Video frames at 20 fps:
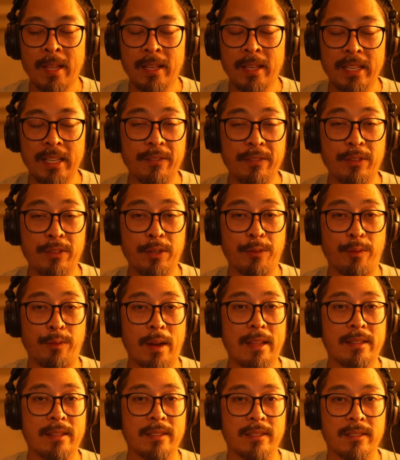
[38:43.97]
Even your
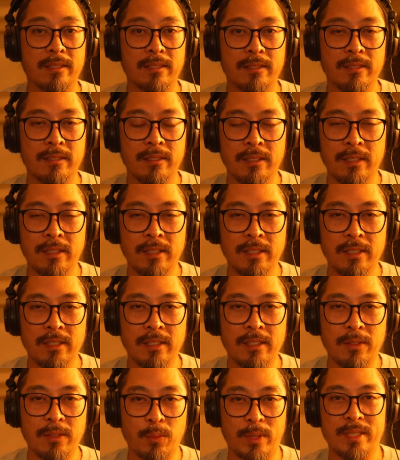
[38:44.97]
friends,
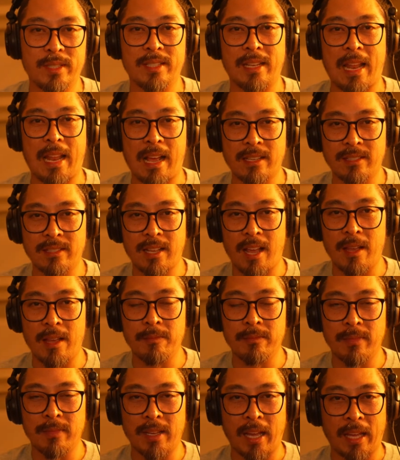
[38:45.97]
when's the last
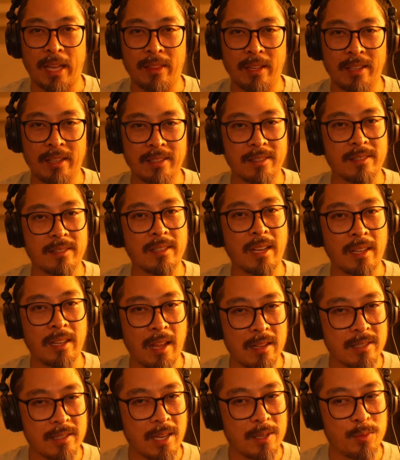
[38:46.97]
time? I think a lot
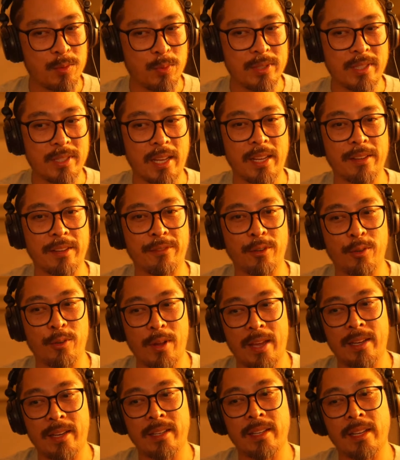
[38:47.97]
of times we take it for
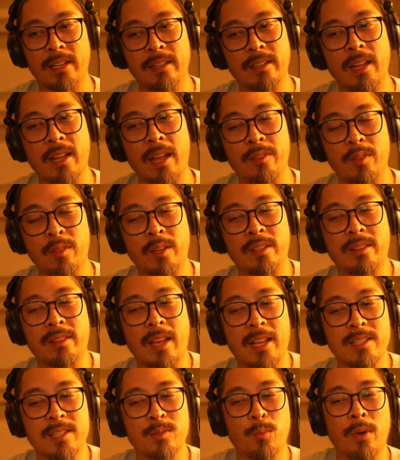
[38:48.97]
granted. And I think
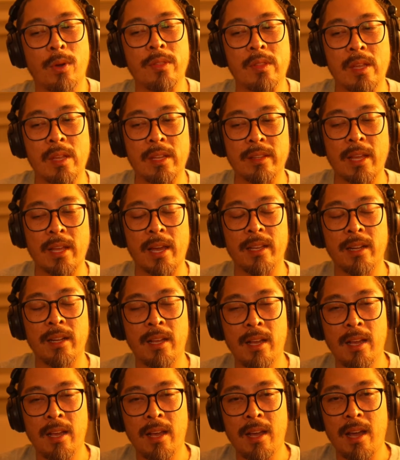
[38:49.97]
that's one thing that
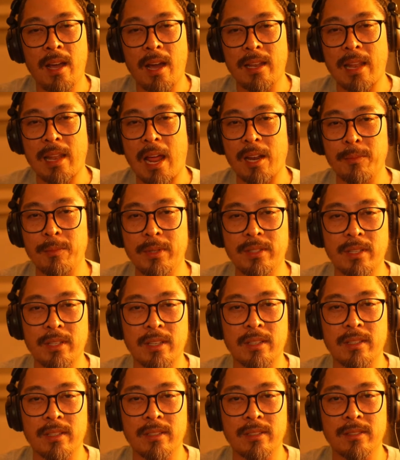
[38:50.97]
allowed me
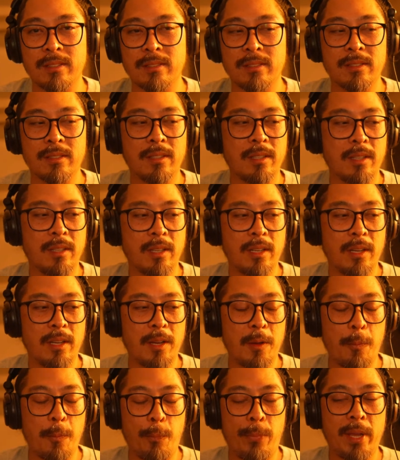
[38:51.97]
to
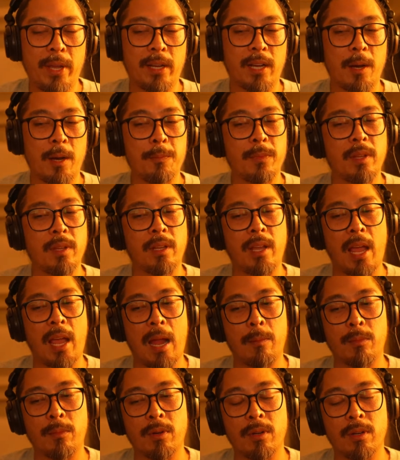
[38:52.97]
pick up the
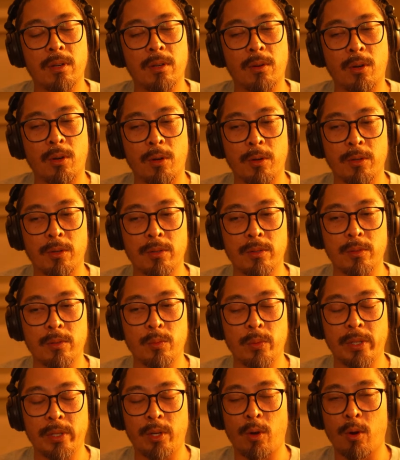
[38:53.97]
camera or
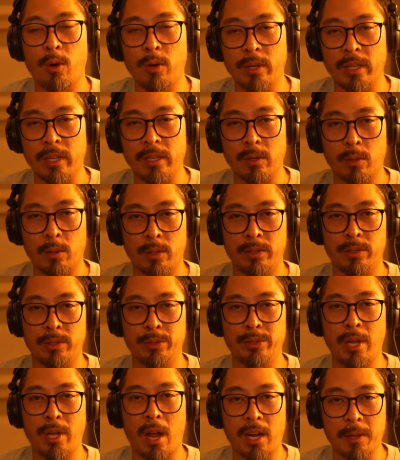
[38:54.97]
record it or to
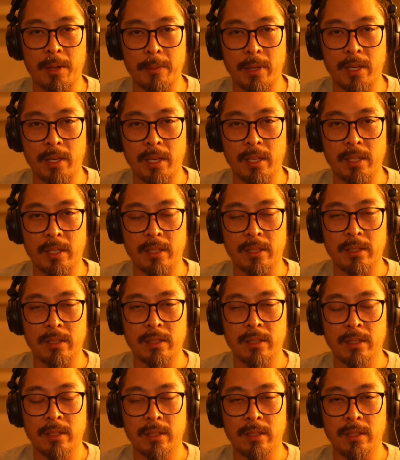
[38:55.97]
document it,
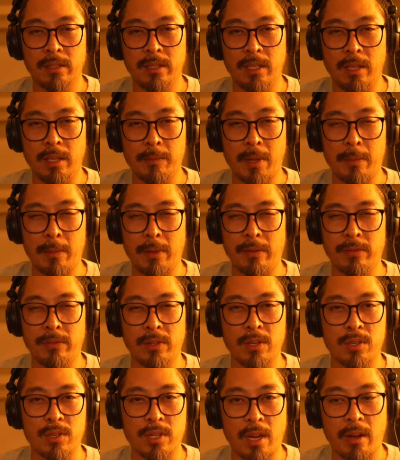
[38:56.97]
maybe even
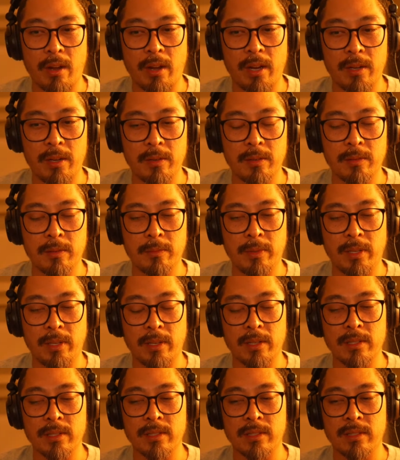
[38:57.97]
to share it,
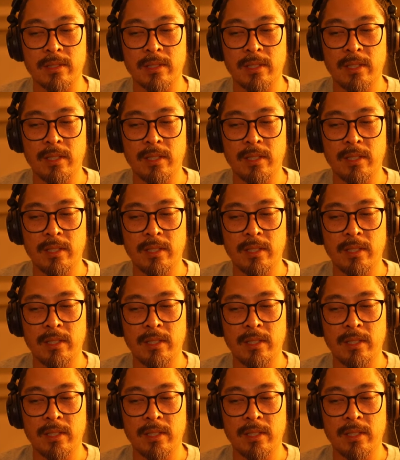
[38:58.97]
because